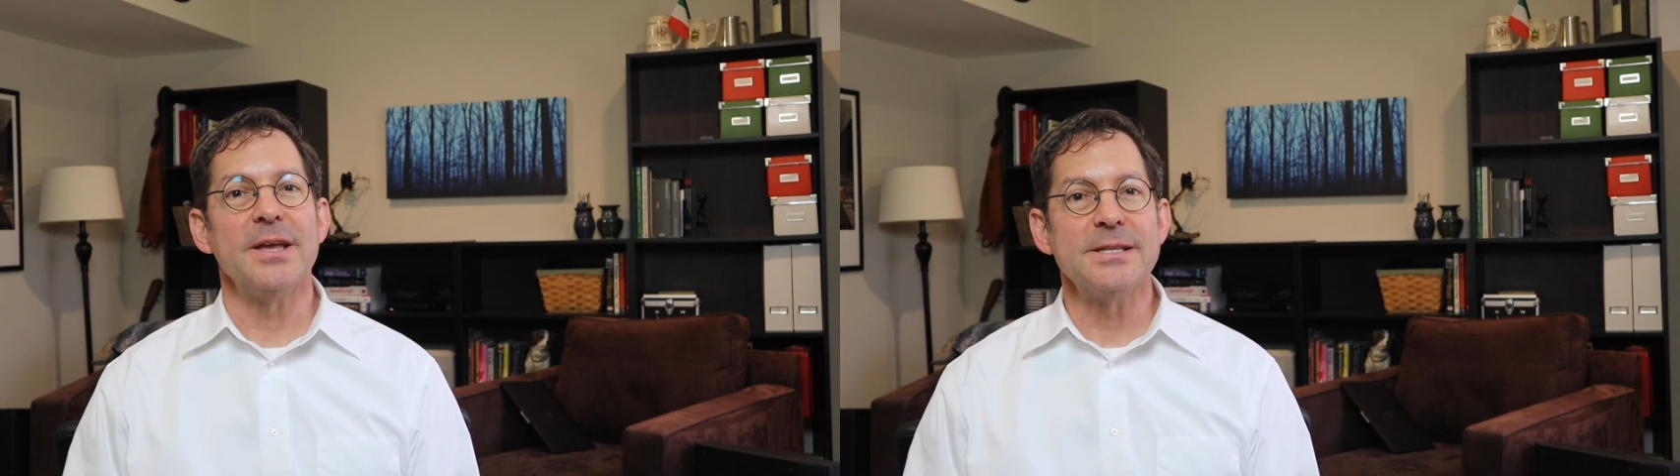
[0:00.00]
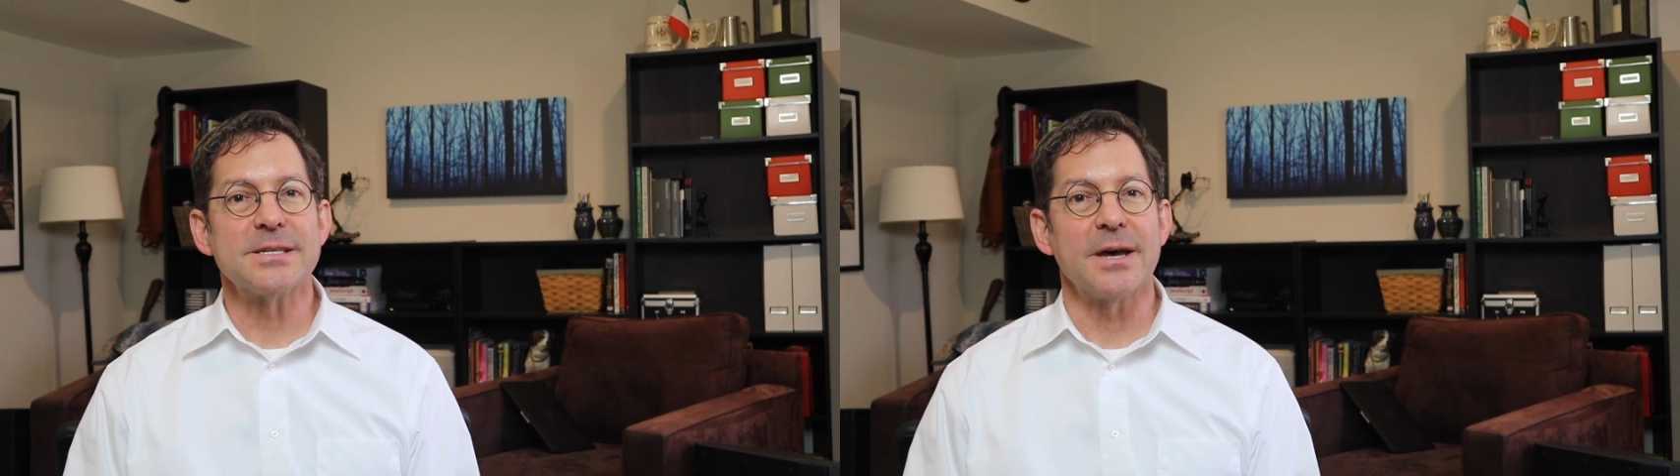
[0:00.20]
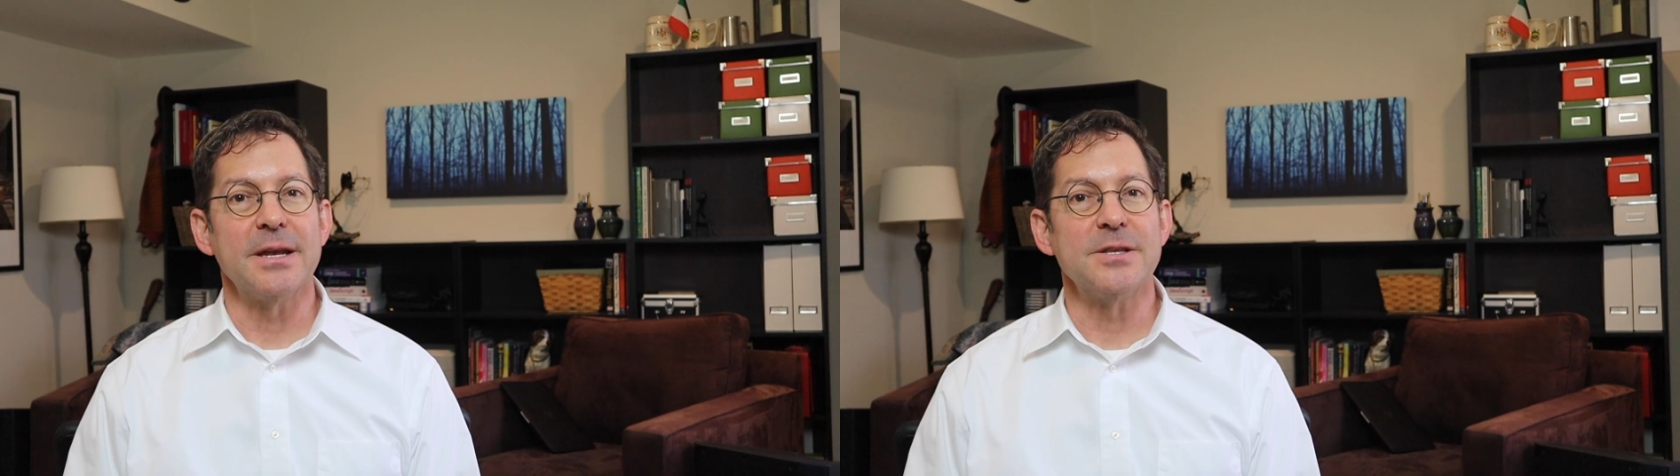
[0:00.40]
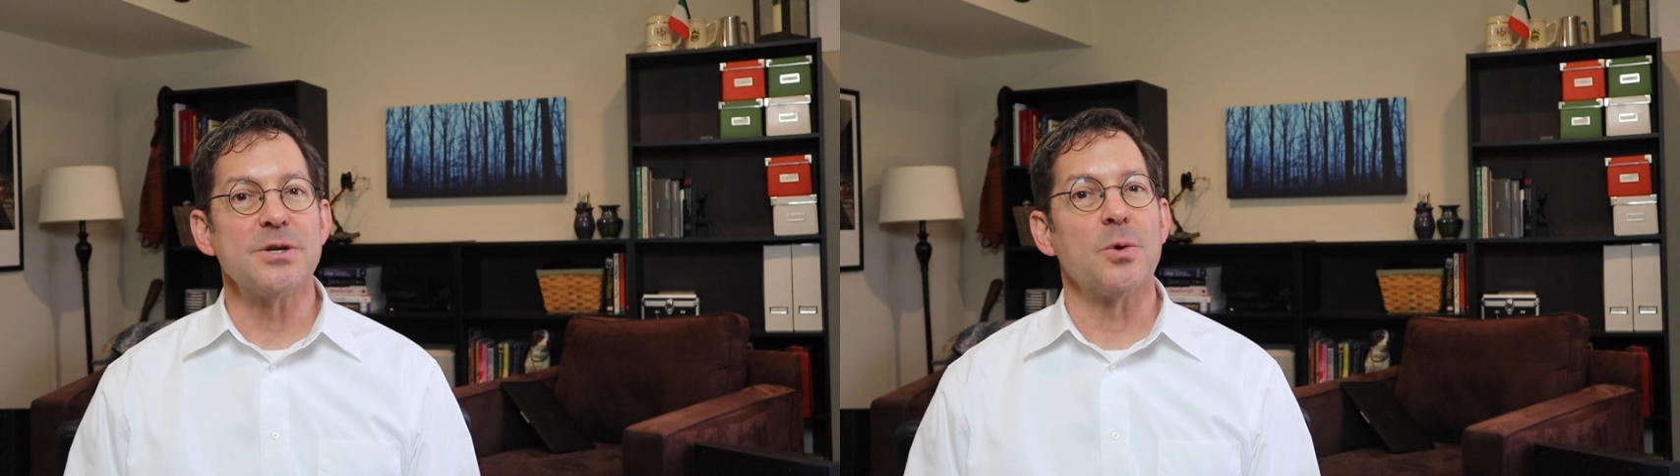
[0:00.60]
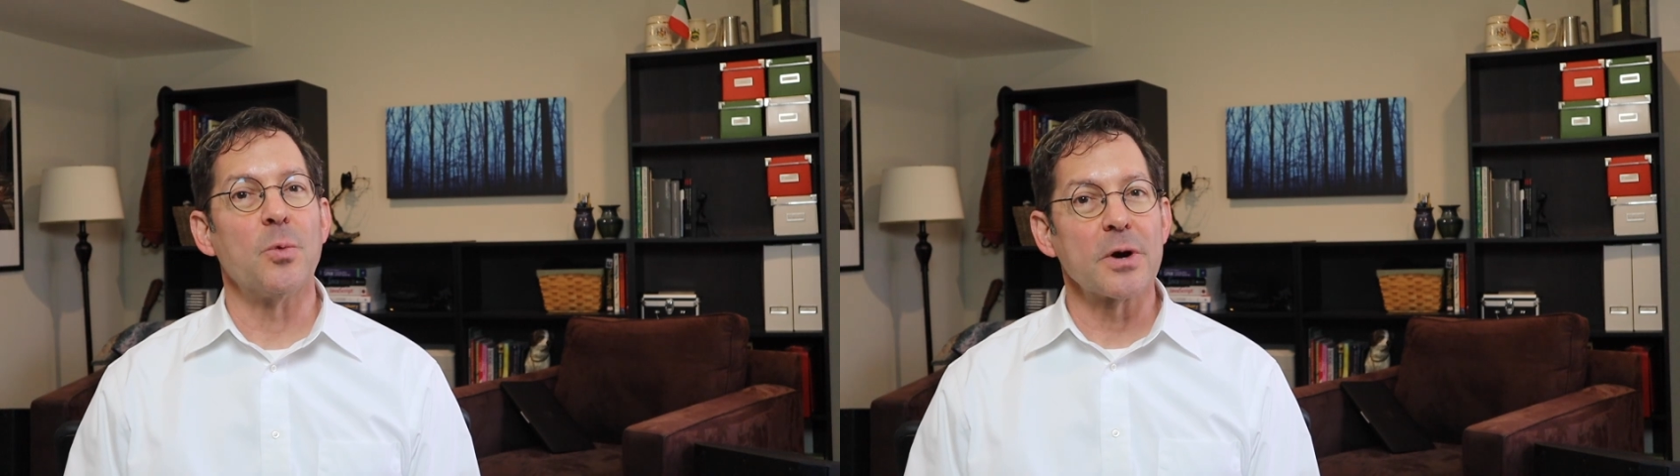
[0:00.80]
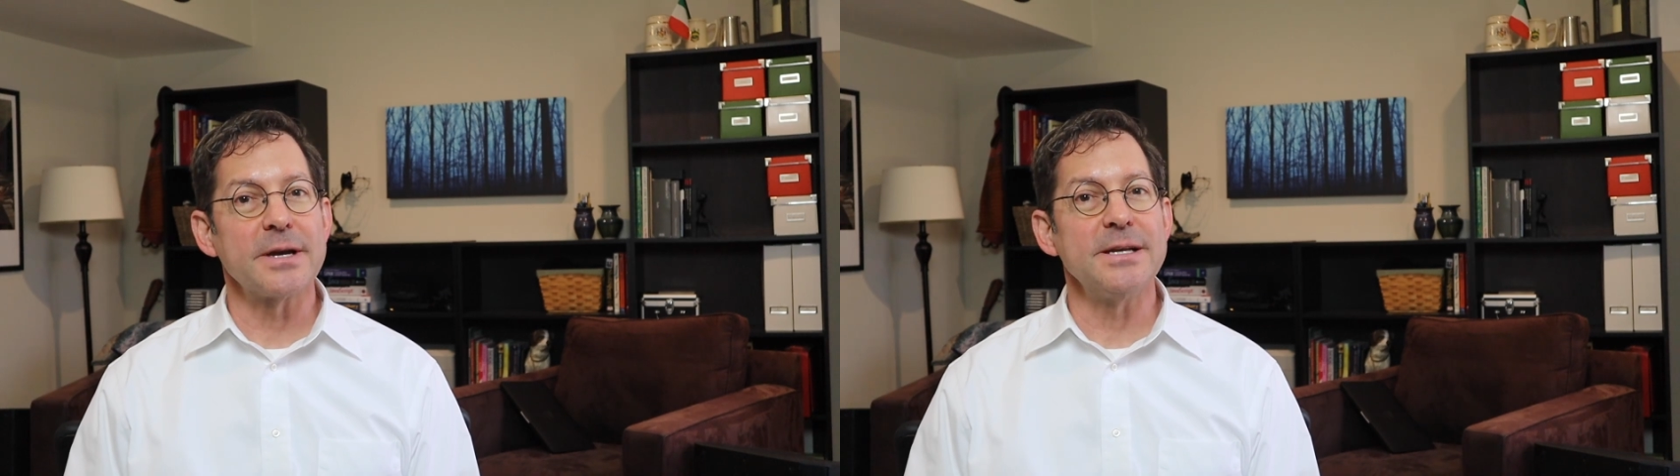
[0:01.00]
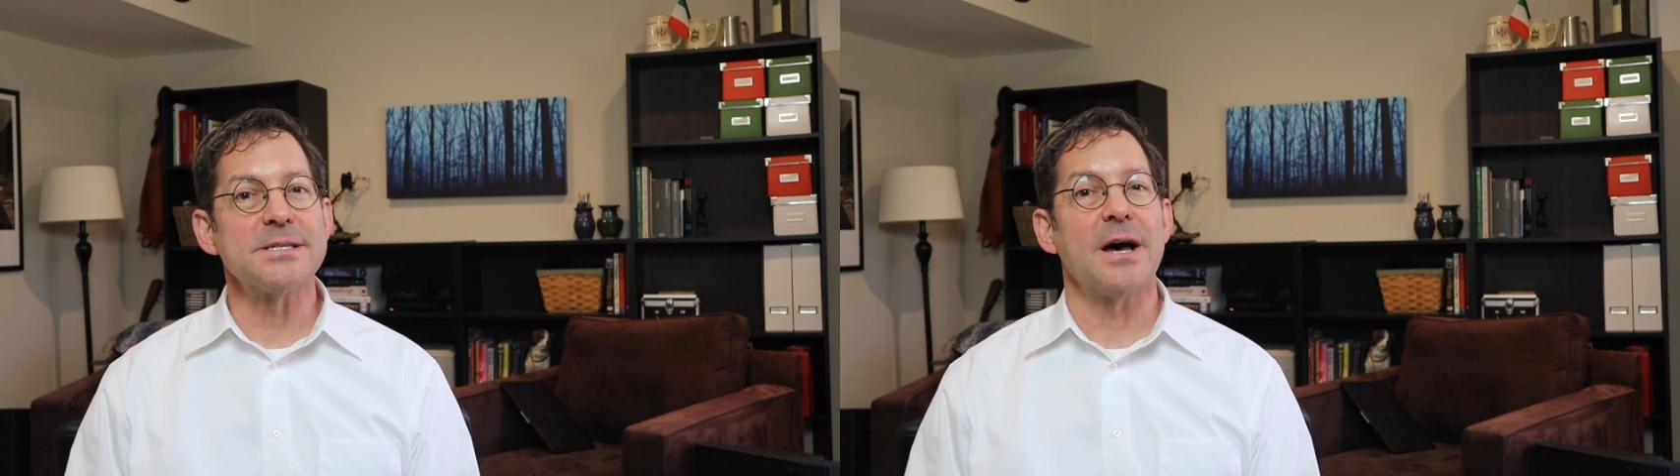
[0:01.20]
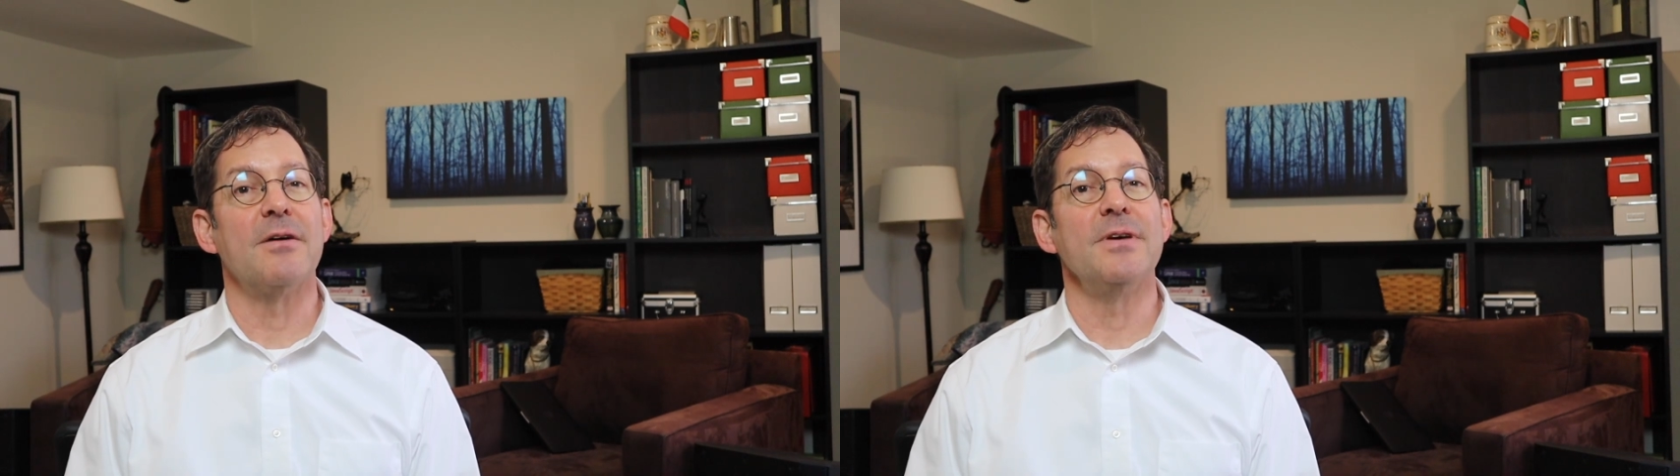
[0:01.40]
insight into the
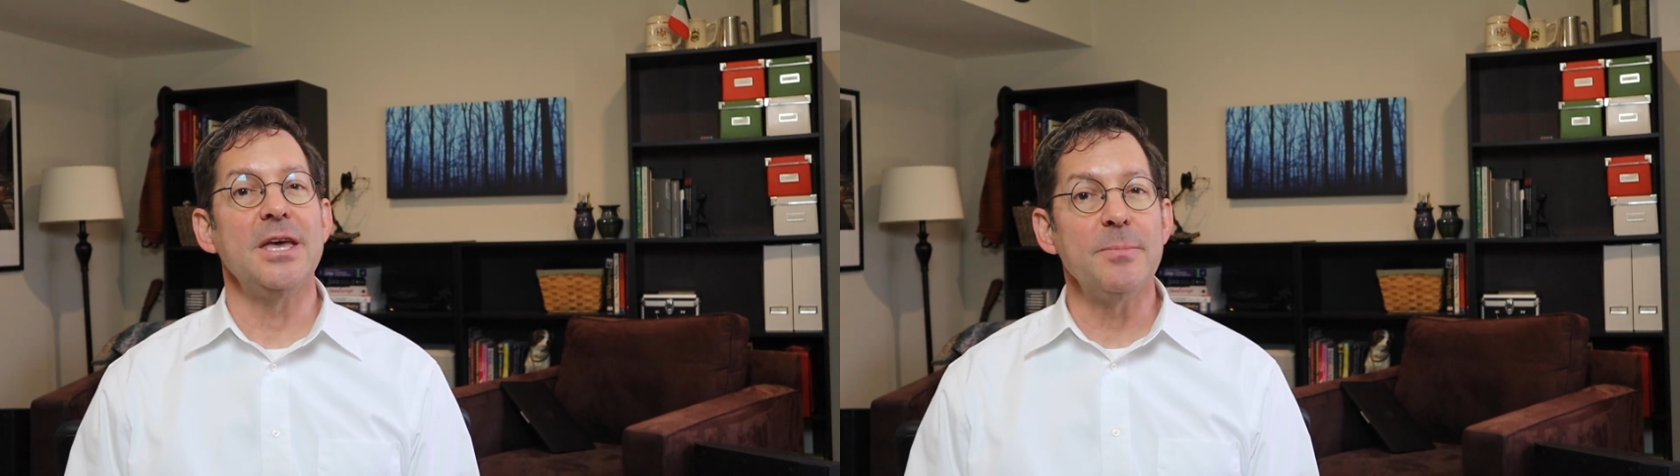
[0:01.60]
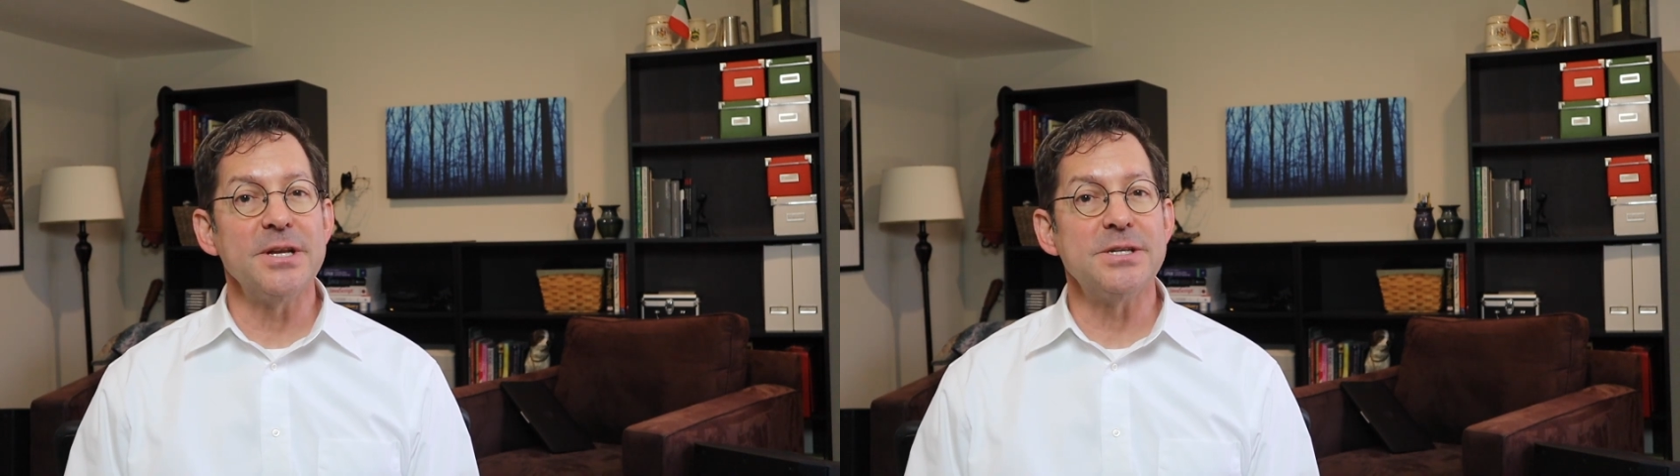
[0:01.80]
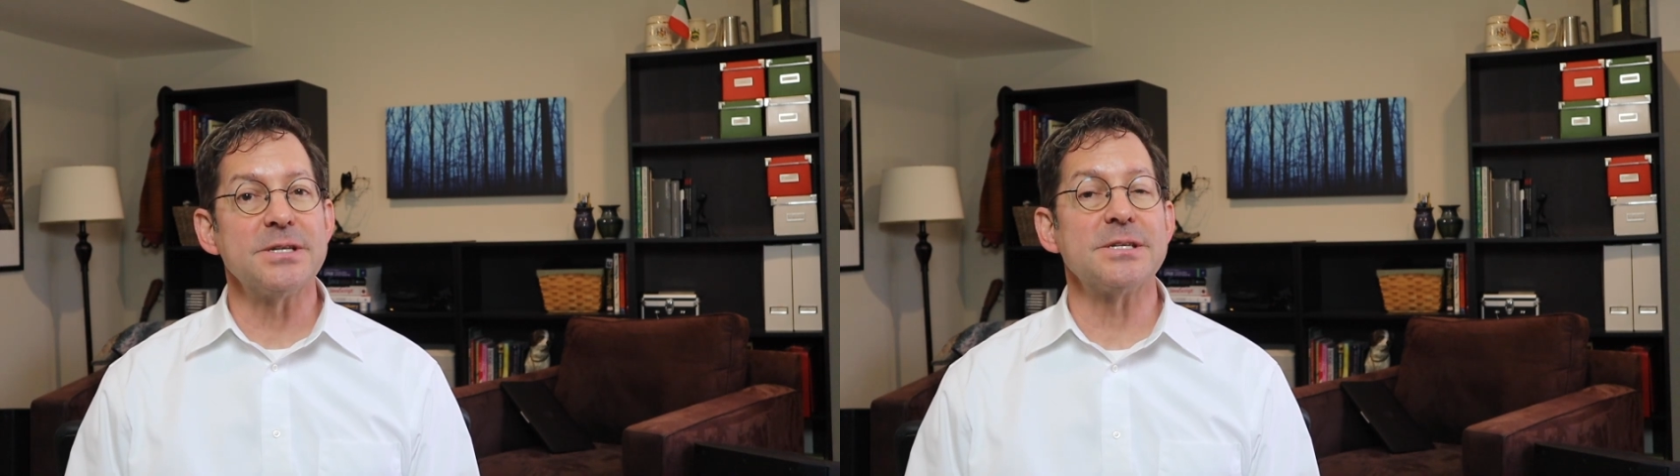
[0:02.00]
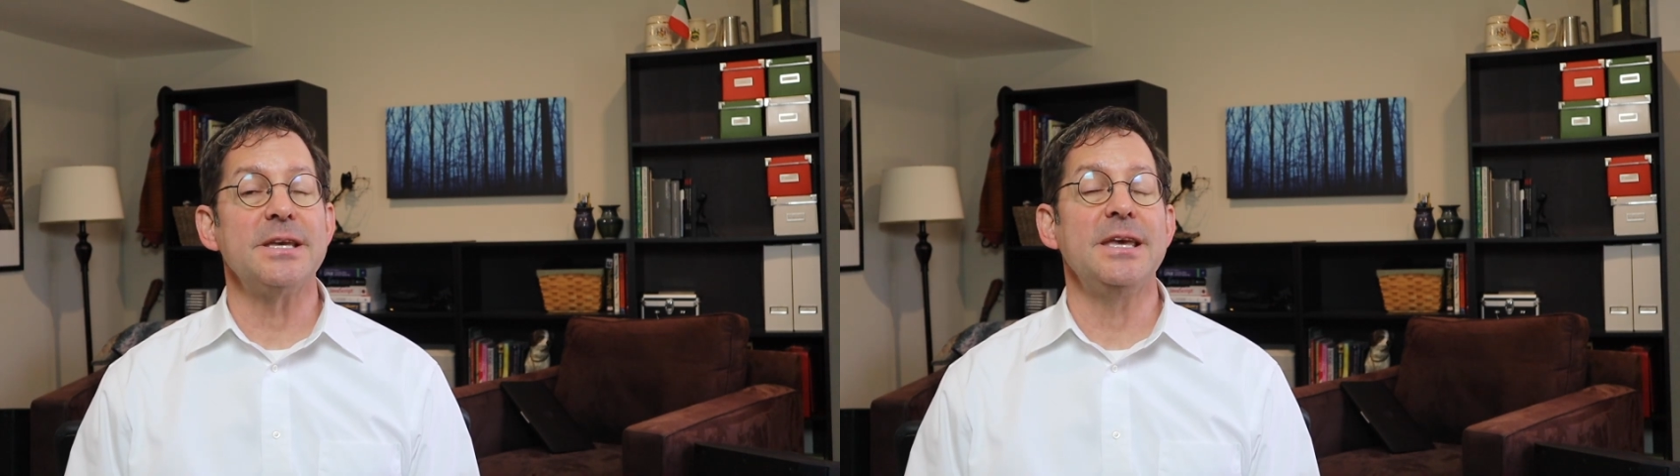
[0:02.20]
workings of images